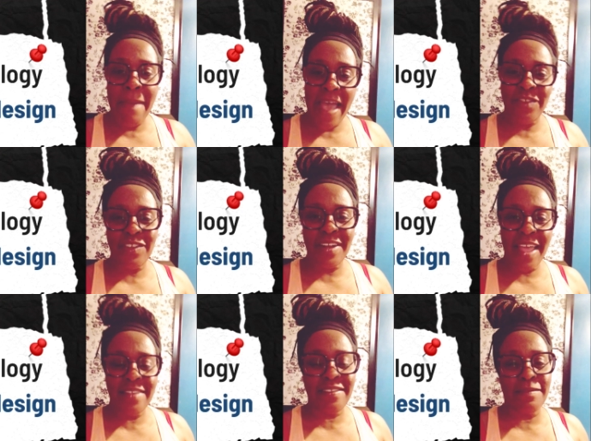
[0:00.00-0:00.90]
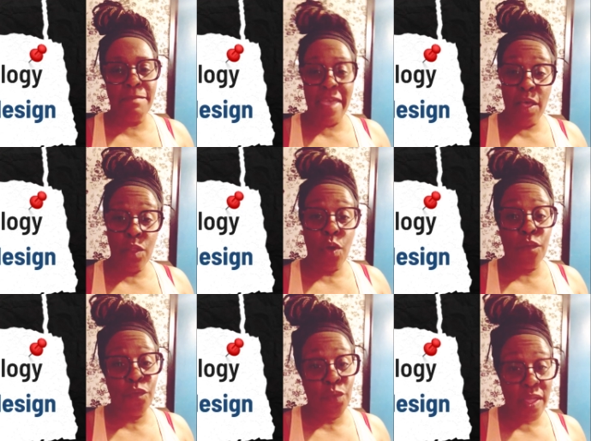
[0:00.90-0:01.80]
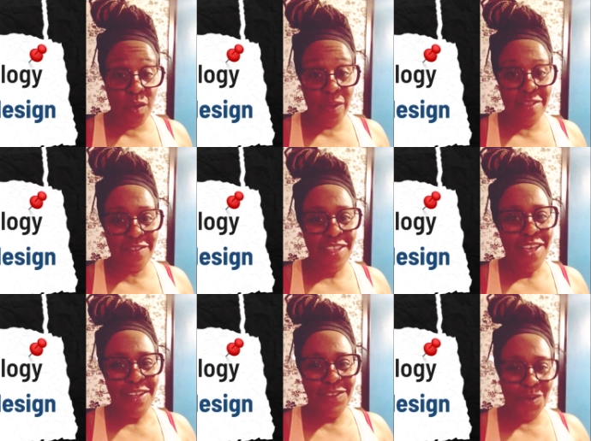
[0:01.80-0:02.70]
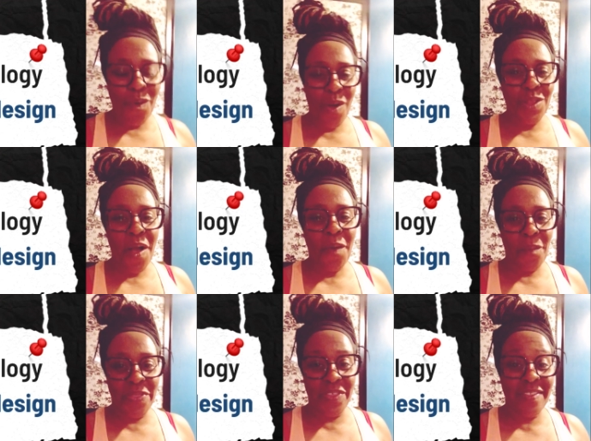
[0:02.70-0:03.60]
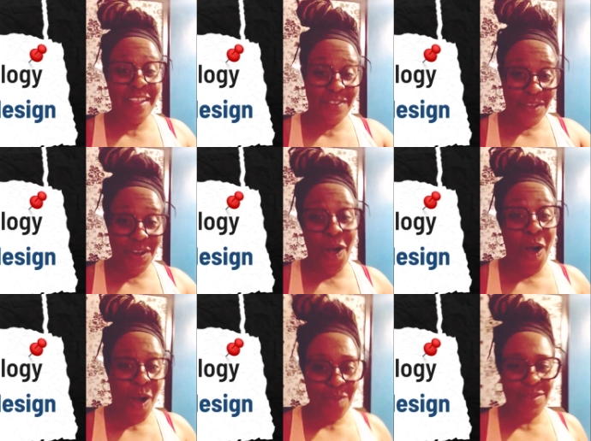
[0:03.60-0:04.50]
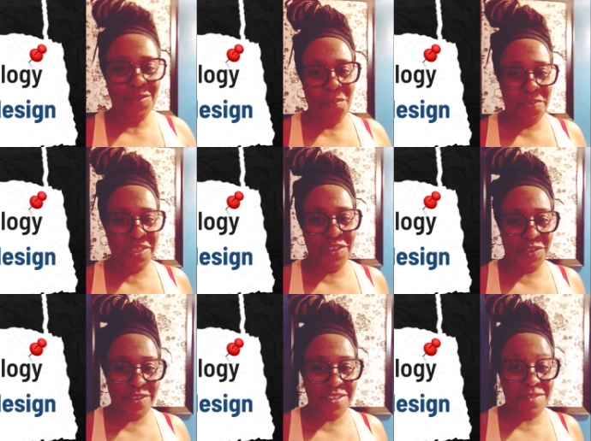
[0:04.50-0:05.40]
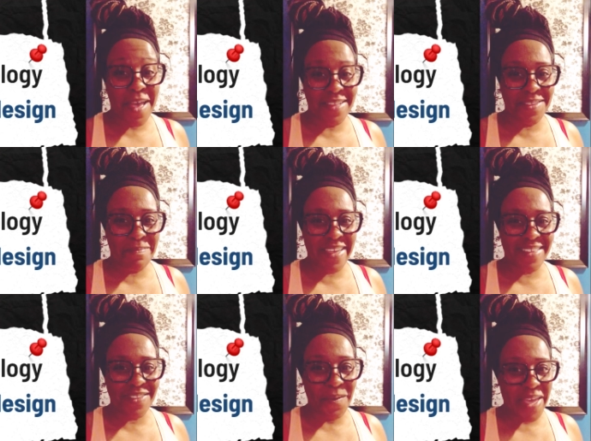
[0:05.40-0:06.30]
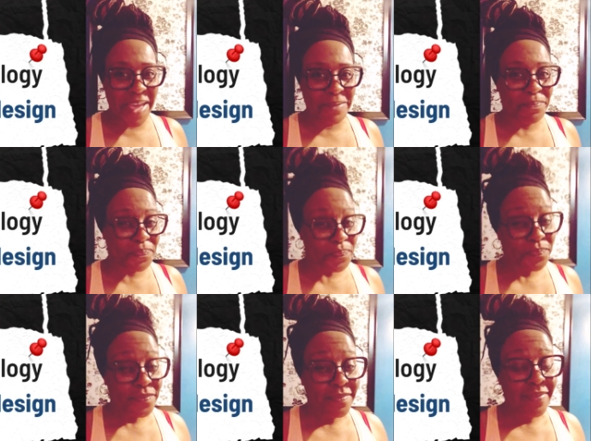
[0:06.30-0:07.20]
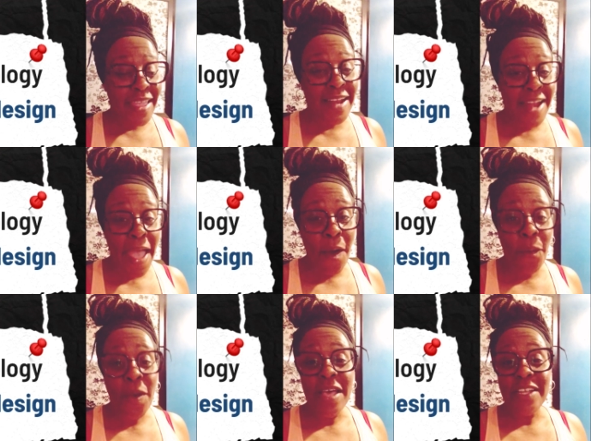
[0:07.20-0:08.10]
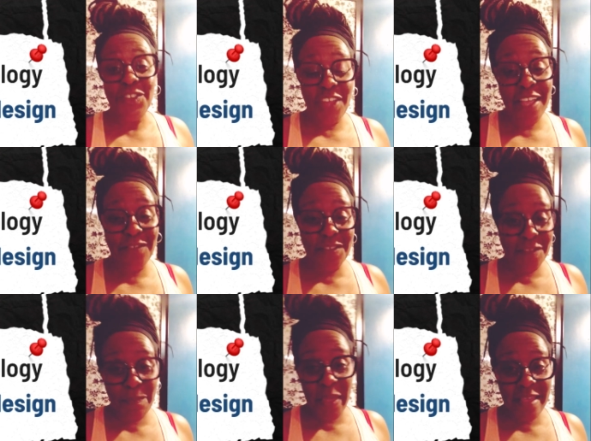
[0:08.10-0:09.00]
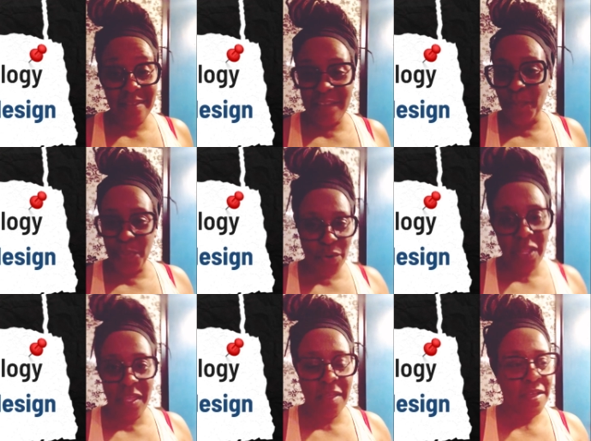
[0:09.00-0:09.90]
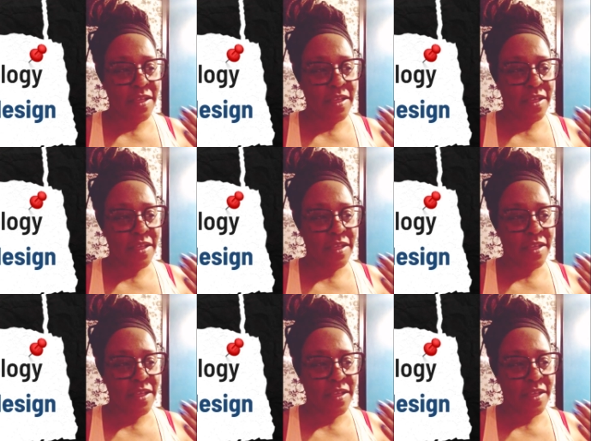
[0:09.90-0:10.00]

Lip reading: match a nice smell or fragrance to go along with it. That's going to also be in your design space, okay? And now change the space is pretty